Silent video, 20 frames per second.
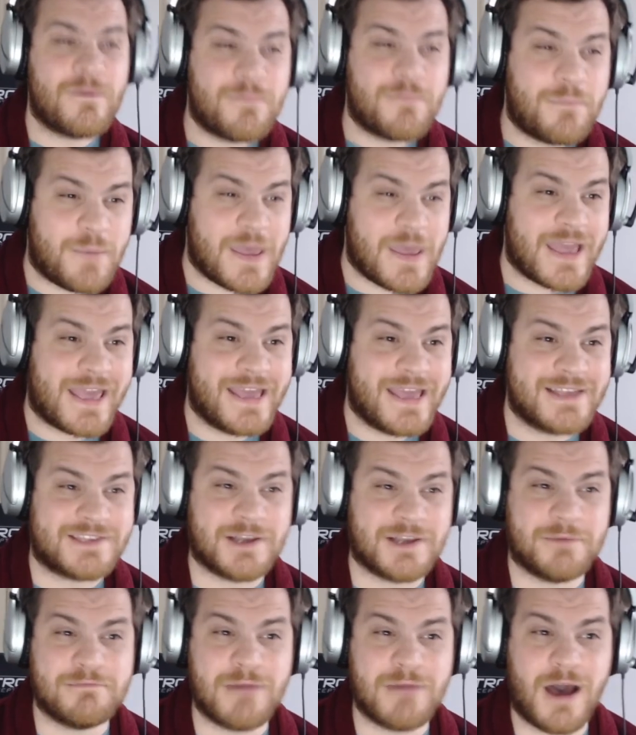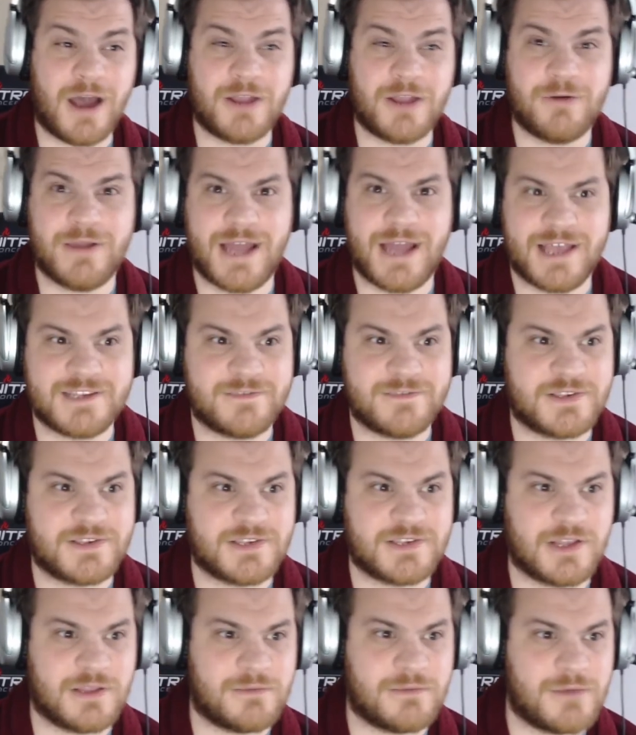big hits on Manu and Asafa
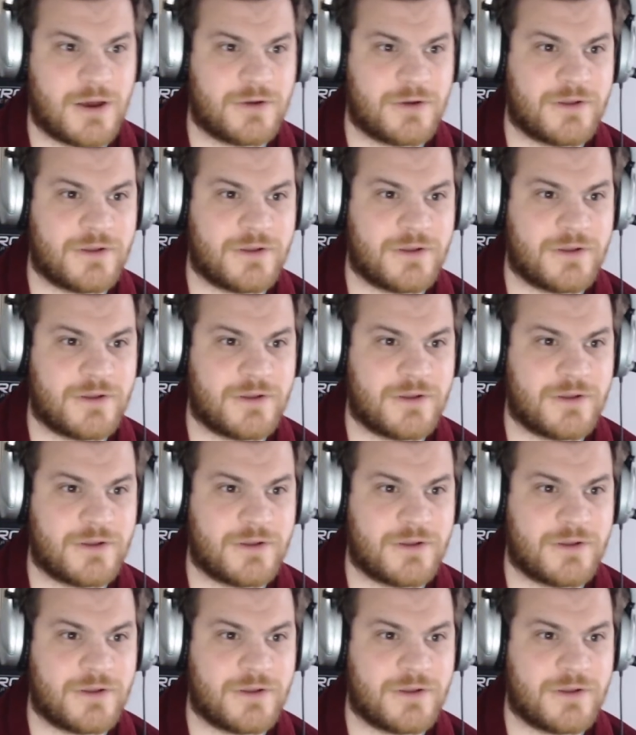Solomona,